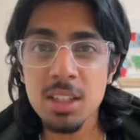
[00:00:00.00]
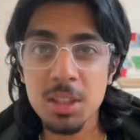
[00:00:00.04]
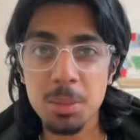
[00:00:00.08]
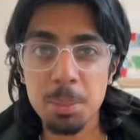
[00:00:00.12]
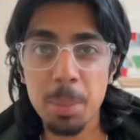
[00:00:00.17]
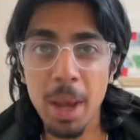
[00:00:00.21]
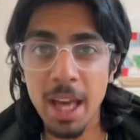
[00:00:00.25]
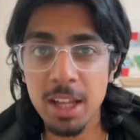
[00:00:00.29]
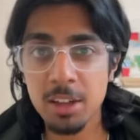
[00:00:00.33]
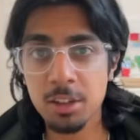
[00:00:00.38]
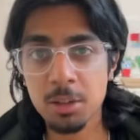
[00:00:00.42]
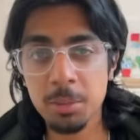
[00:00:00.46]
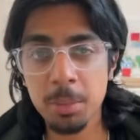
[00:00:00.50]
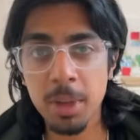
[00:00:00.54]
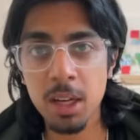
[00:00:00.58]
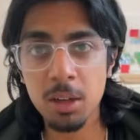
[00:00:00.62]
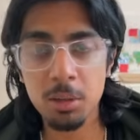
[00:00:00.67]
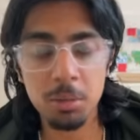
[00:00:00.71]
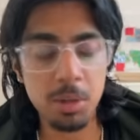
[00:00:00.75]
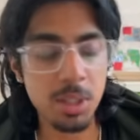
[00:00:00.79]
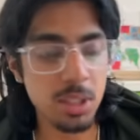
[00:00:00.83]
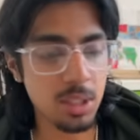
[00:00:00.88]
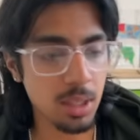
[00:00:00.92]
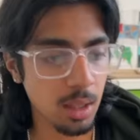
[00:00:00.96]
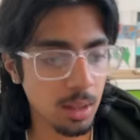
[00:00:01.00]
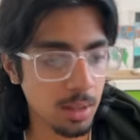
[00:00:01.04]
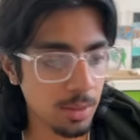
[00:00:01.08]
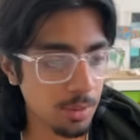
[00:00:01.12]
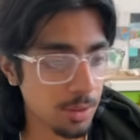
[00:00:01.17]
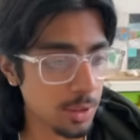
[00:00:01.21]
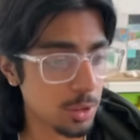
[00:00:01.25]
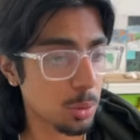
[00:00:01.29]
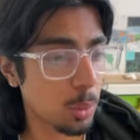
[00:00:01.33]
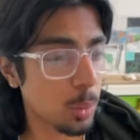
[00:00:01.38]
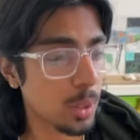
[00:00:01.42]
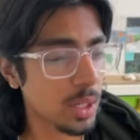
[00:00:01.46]
Battle Mech, retailing for
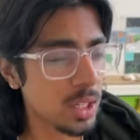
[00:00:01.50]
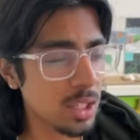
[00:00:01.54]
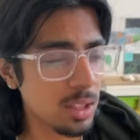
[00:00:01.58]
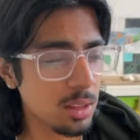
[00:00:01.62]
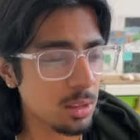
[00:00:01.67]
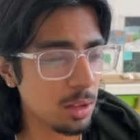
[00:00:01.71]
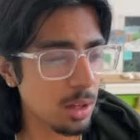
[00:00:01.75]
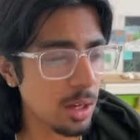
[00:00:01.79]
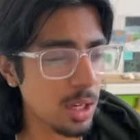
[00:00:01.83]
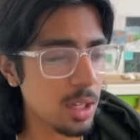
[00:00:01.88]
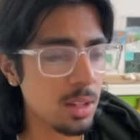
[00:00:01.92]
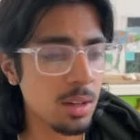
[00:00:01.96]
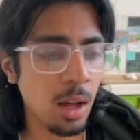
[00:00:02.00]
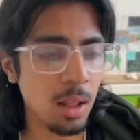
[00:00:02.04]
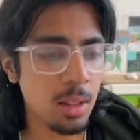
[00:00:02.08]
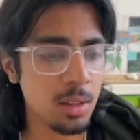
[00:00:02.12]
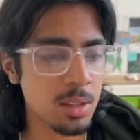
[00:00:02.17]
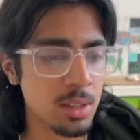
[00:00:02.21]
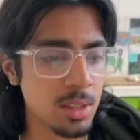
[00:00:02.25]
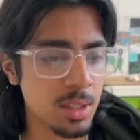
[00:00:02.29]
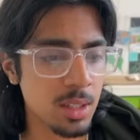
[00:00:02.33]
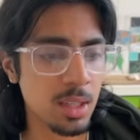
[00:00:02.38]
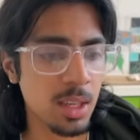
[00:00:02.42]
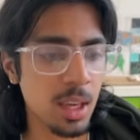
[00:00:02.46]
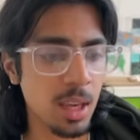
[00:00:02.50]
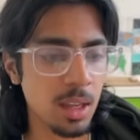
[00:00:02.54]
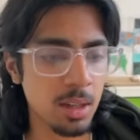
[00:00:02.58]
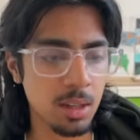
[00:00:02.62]
$23 again,